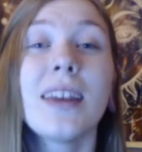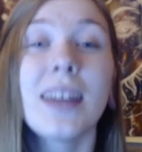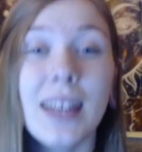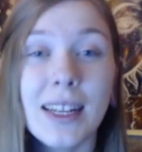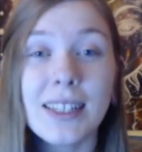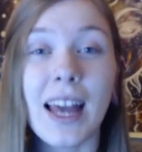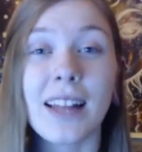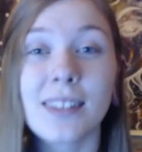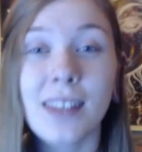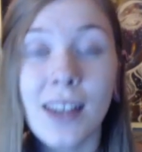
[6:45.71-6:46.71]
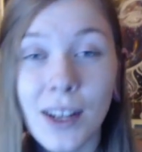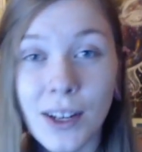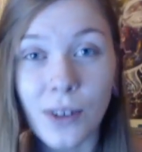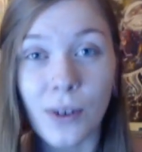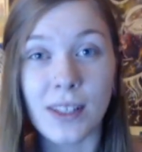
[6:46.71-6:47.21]
intense
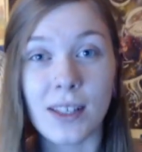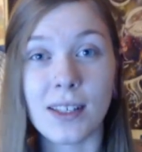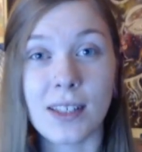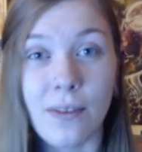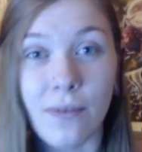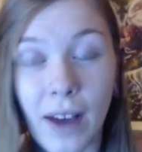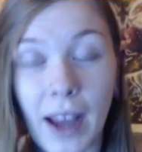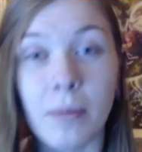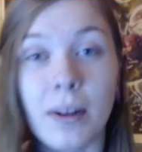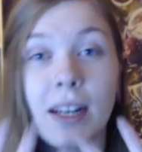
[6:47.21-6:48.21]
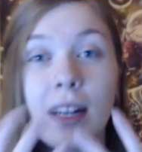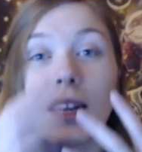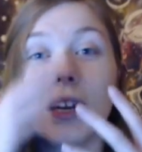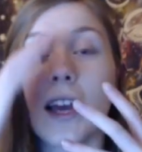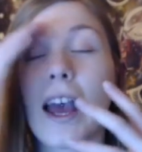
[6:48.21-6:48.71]
noises and vibrating.
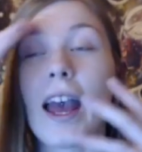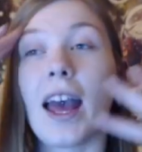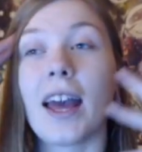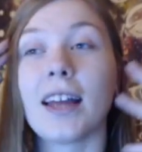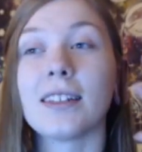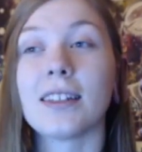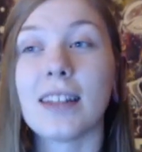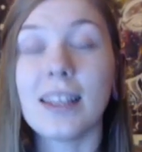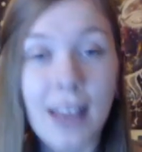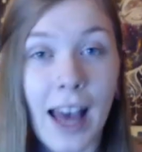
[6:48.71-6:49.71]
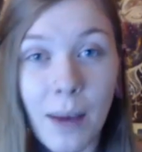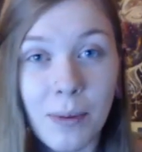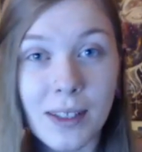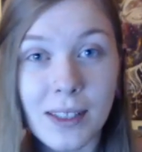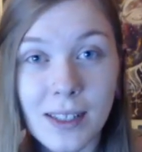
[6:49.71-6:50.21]
And this
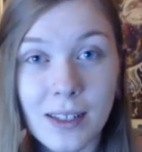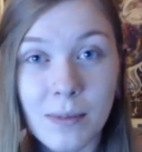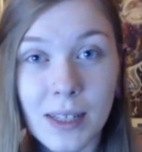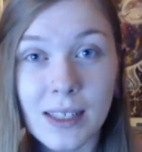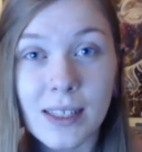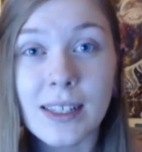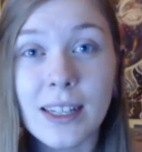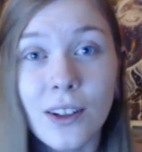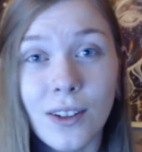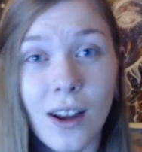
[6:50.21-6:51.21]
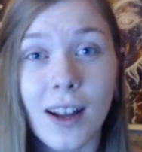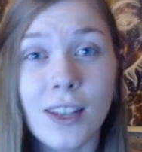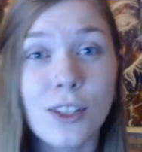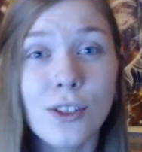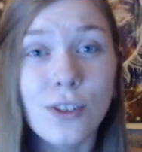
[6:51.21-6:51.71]
happens to me still, not
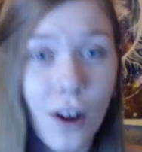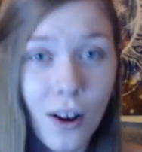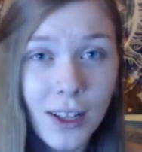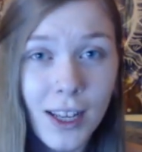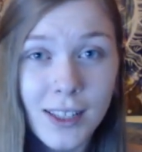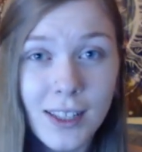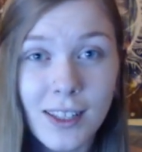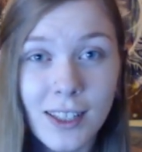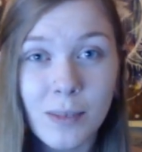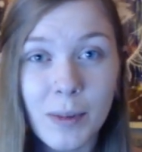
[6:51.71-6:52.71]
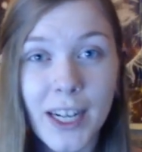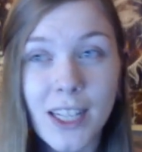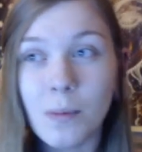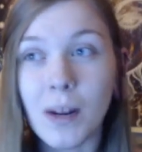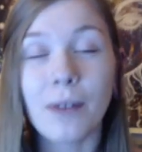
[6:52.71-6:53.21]
as strongly as this
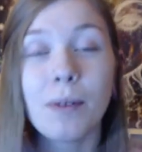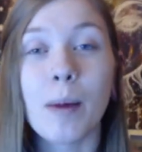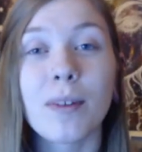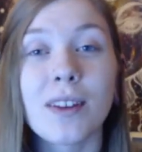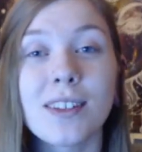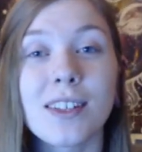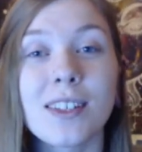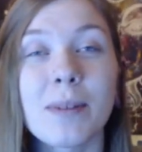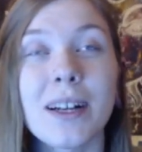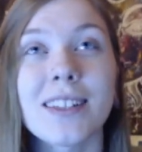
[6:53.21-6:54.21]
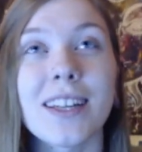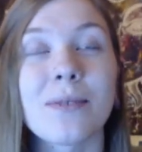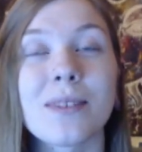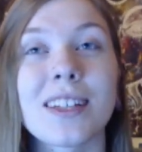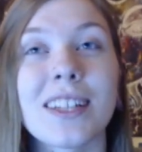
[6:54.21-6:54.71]
experience, but I remember this experience like
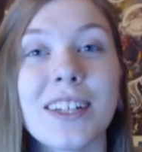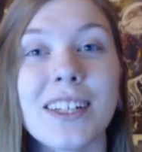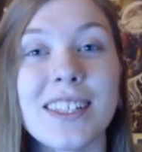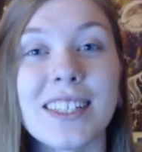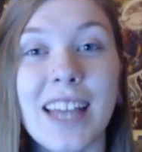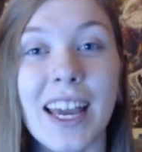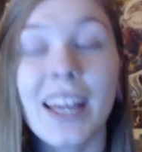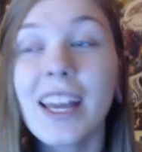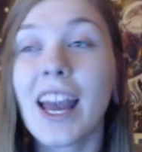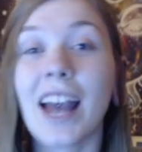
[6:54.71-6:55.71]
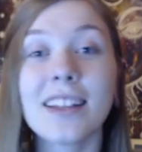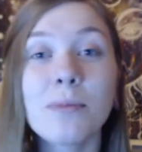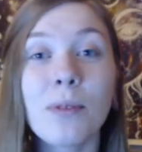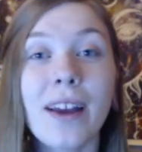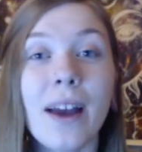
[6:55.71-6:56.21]
it was clear as day. At
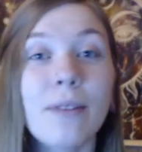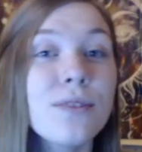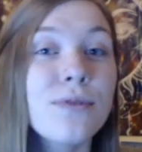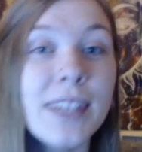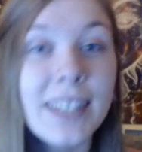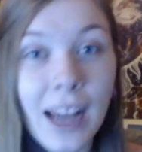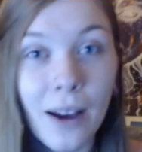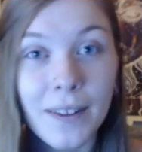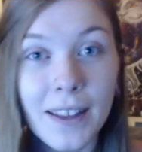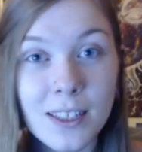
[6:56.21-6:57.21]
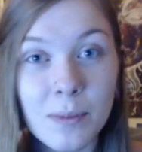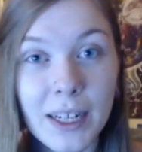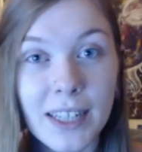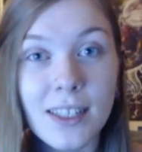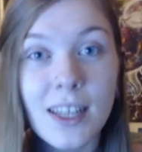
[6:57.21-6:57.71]
this point, I was freaking out in the experience